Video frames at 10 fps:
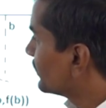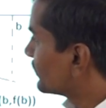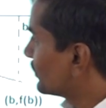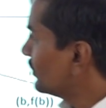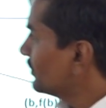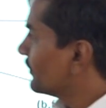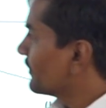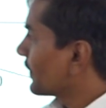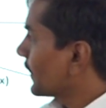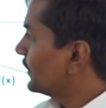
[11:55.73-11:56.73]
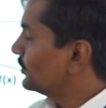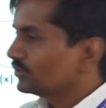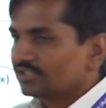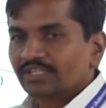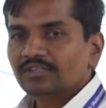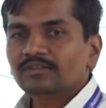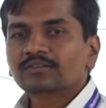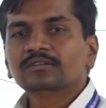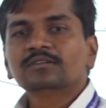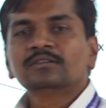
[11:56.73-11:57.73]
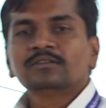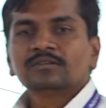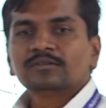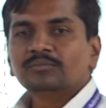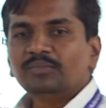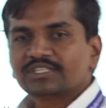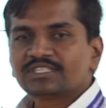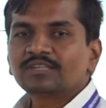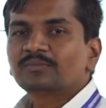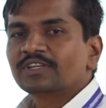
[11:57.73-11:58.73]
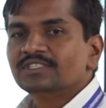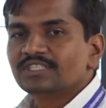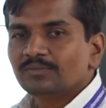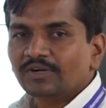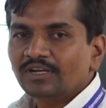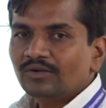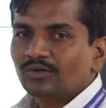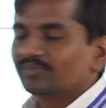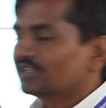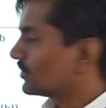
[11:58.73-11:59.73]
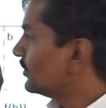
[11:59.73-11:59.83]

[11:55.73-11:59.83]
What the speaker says: So, using basic principle of the